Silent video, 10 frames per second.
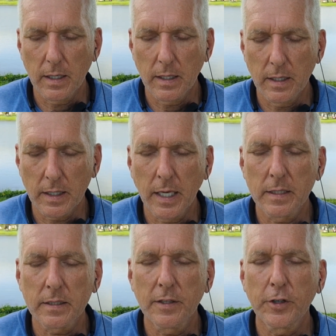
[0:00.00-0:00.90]

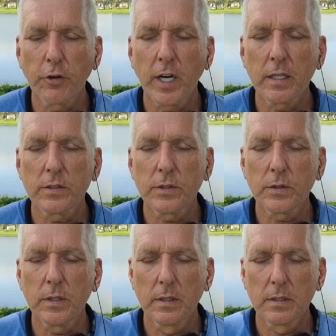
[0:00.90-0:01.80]
Again, giving
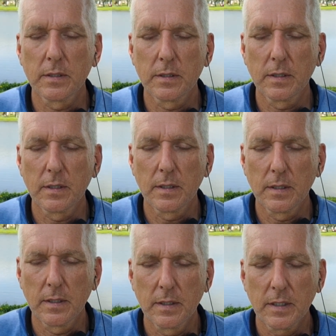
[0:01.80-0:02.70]
gratitude,
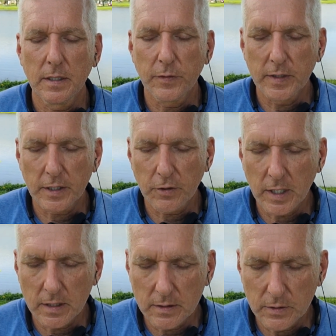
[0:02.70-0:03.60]
infinite
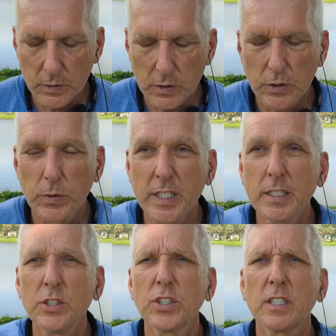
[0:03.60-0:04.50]
gratitude to
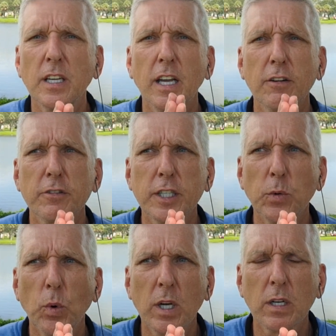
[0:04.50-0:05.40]
each and every
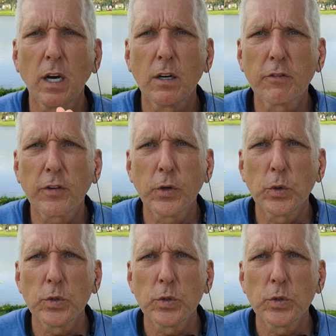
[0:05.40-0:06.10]
one of you.